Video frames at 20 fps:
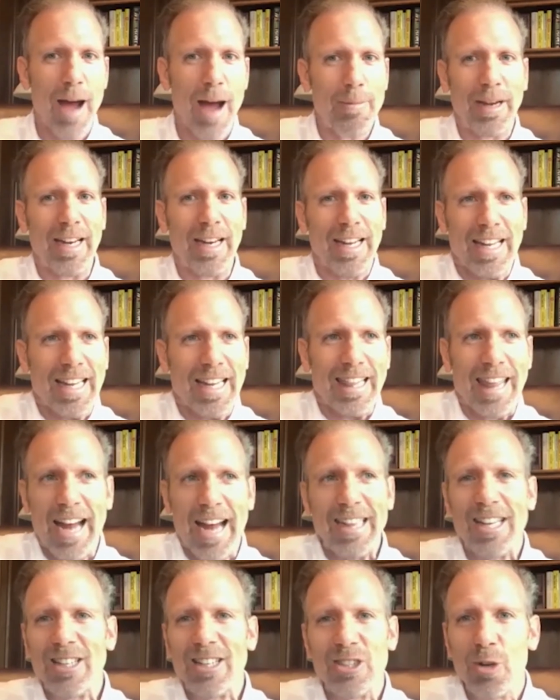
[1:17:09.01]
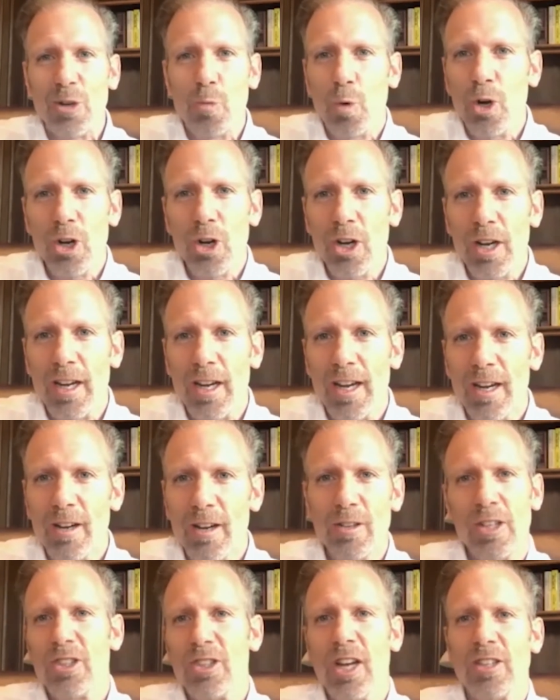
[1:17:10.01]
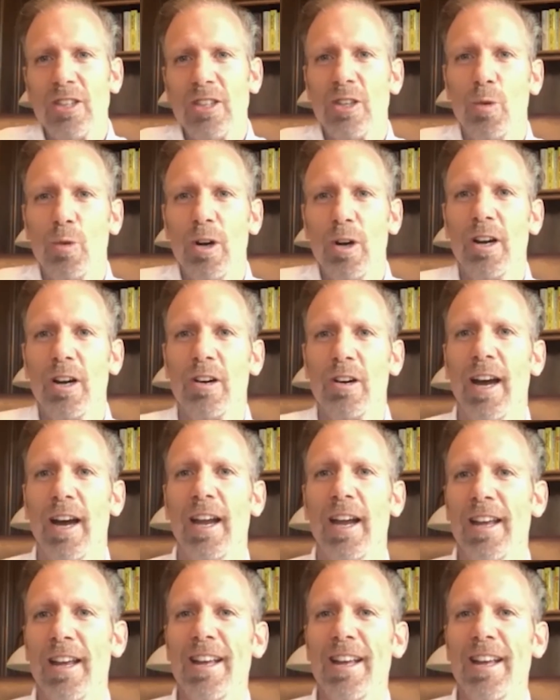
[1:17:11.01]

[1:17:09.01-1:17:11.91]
I mean, that doesn't work. It just doesn't work, right?